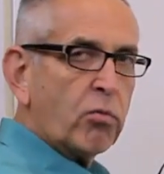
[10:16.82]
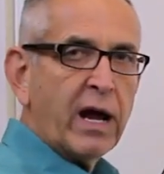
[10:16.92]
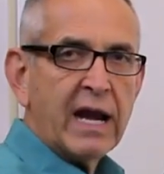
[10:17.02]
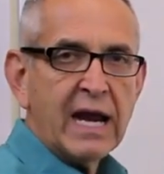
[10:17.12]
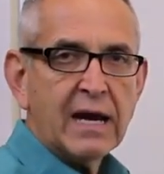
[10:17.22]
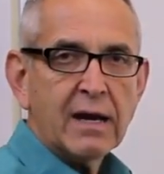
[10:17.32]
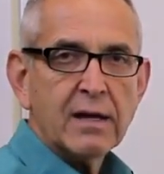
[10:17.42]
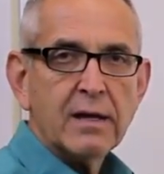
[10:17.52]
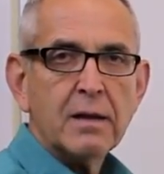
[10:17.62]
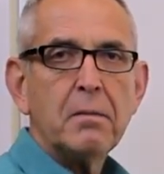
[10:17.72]
it in red
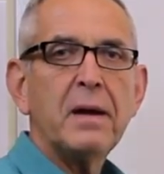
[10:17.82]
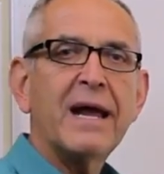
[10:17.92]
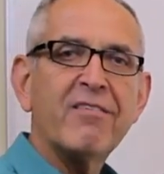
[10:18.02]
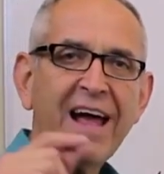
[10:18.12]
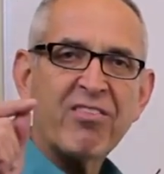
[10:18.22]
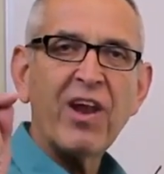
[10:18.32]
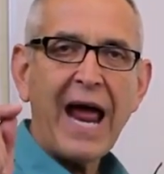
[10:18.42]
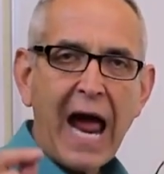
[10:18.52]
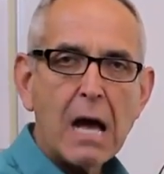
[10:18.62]
ink because that's an